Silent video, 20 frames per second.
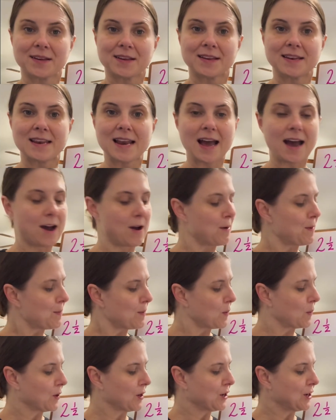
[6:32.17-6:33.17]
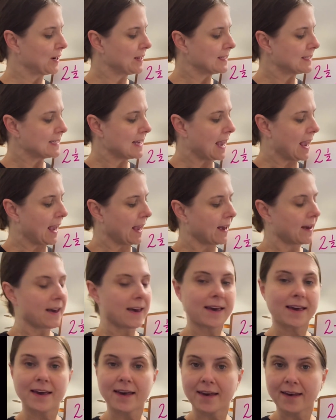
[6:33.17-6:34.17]
Now, we're going to take
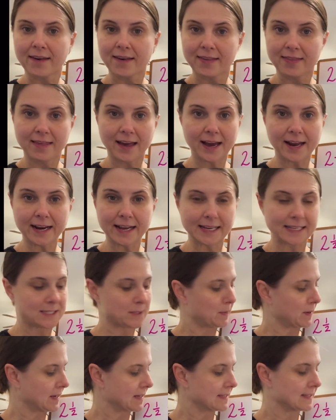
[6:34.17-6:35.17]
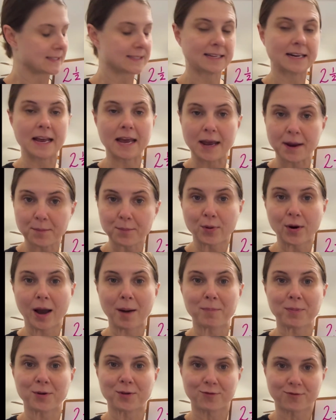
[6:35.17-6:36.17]
that answer because it's an
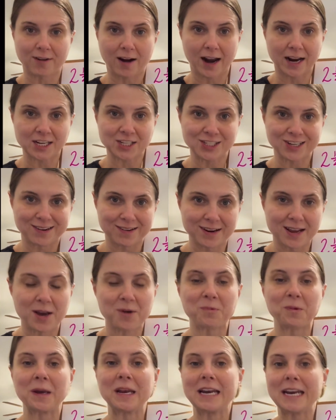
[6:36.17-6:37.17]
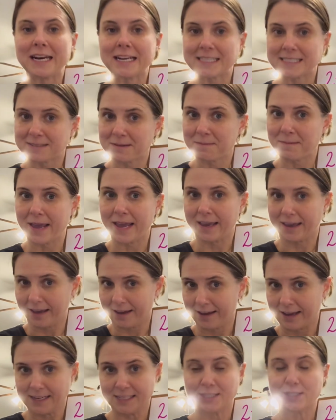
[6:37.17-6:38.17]
improper fraction, and we needed to make
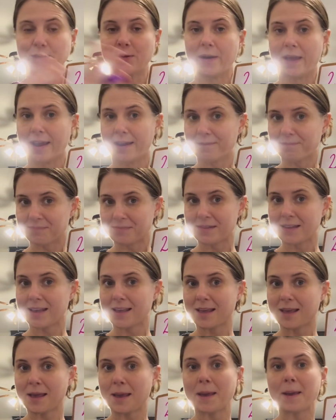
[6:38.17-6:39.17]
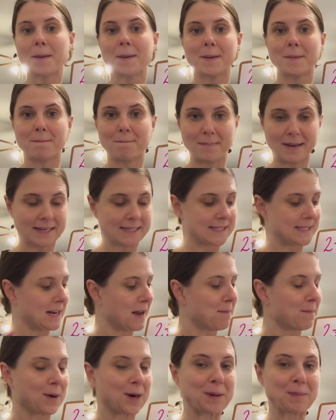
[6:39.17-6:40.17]
it into a mixed
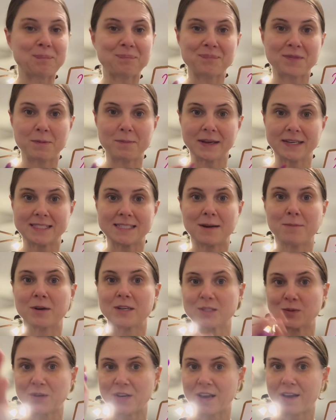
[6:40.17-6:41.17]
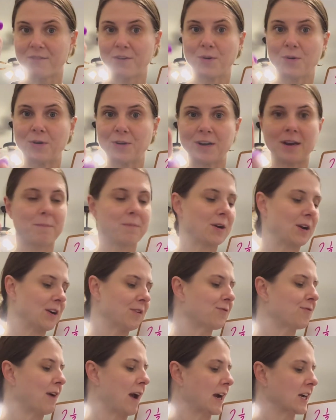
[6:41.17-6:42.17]
number. A mixed number is when you have a whole number and a
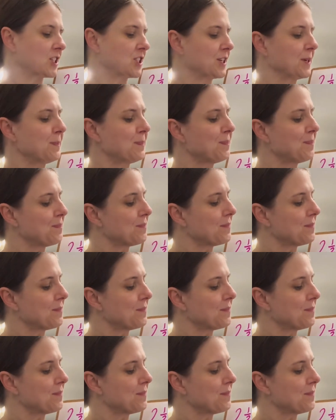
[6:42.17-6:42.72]
fraction.